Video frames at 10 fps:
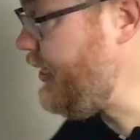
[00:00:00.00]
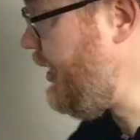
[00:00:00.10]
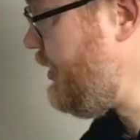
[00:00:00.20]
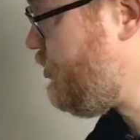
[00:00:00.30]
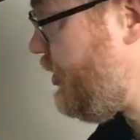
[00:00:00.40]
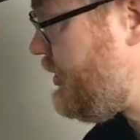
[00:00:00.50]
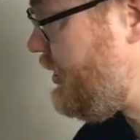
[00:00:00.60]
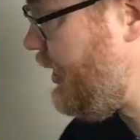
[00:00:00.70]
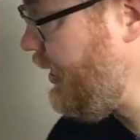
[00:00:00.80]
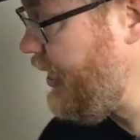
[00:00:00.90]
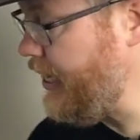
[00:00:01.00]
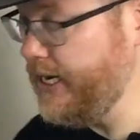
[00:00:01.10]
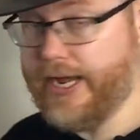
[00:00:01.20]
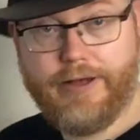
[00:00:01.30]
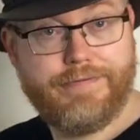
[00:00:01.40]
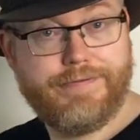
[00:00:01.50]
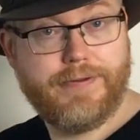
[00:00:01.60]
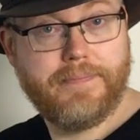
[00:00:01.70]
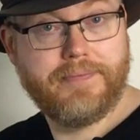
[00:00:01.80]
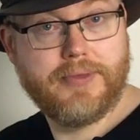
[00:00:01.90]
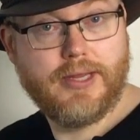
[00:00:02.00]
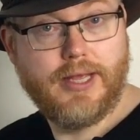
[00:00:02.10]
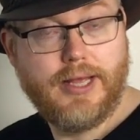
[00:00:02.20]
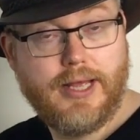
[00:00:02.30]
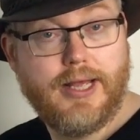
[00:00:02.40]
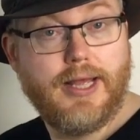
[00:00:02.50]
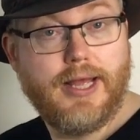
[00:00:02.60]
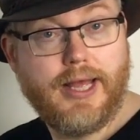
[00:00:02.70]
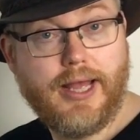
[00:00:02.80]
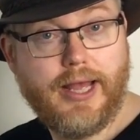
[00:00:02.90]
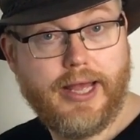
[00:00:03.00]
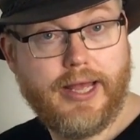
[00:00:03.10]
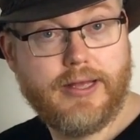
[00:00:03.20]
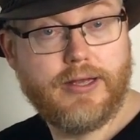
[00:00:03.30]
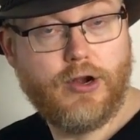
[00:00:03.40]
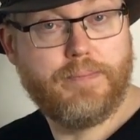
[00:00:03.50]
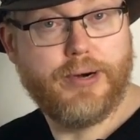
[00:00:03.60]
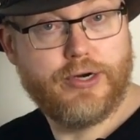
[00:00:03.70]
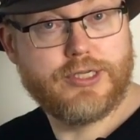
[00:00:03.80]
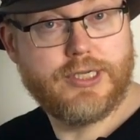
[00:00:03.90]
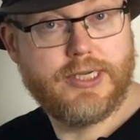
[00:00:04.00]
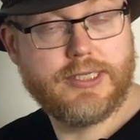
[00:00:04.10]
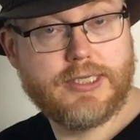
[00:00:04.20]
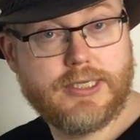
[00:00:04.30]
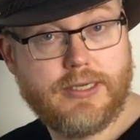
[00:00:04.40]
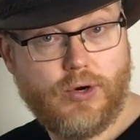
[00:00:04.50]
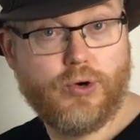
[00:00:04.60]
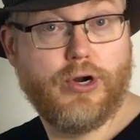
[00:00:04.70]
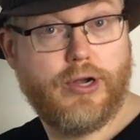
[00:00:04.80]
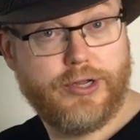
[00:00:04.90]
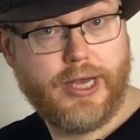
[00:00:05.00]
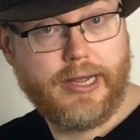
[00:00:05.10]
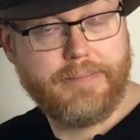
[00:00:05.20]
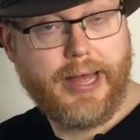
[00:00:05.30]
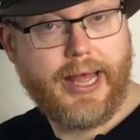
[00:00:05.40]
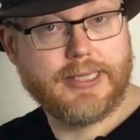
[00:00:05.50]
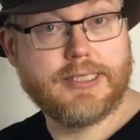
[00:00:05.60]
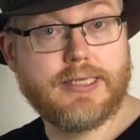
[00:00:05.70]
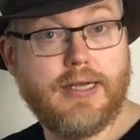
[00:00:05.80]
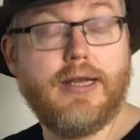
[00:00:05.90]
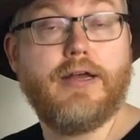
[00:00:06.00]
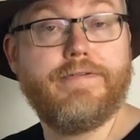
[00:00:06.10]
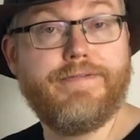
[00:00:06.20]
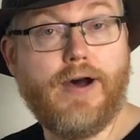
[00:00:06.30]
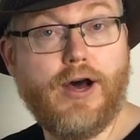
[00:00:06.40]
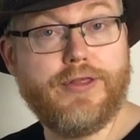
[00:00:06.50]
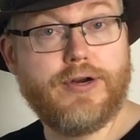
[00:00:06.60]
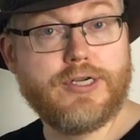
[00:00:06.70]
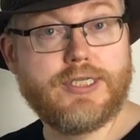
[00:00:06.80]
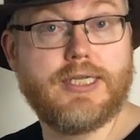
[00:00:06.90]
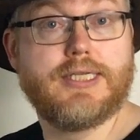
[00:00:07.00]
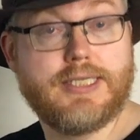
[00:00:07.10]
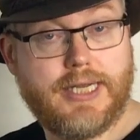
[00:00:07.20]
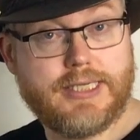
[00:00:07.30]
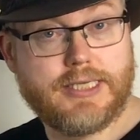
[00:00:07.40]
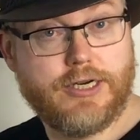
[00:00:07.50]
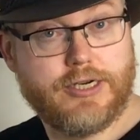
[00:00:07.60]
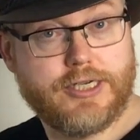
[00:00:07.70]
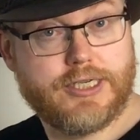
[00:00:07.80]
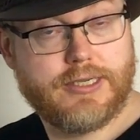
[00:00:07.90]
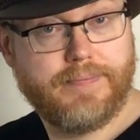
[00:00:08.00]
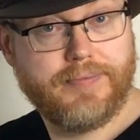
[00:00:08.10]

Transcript: interestingly enough, a person's or a young man's father's sisters